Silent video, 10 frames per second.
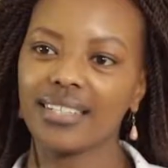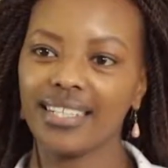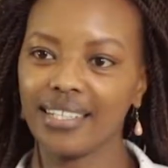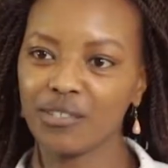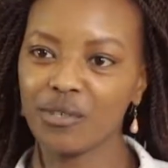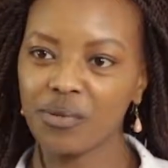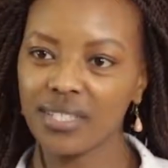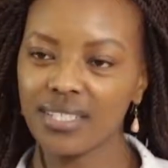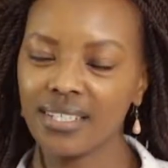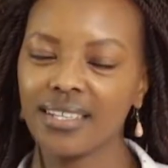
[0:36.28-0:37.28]
Kileleshwa
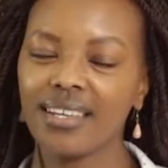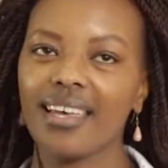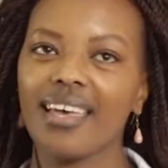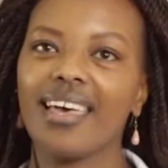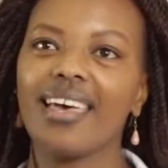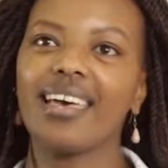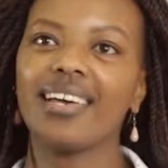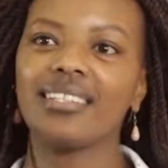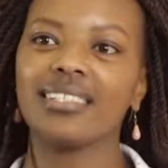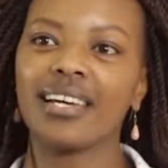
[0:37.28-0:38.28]
Ward,
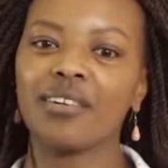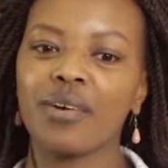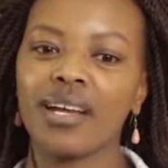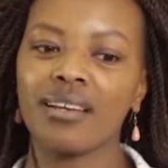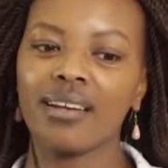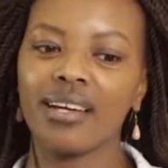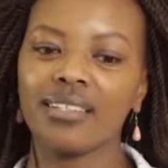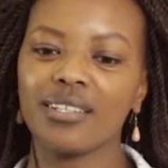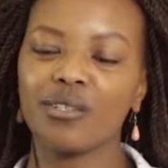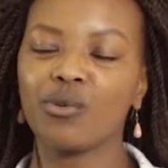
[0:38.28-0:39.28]
and I ran
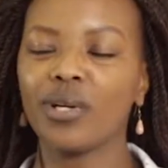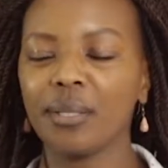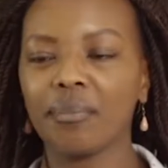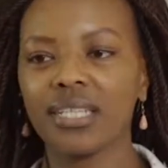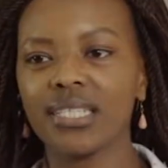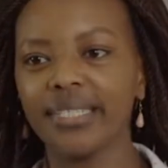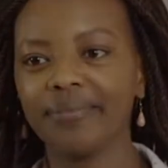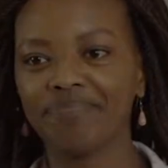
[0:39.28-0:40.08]
under Ukweli Party.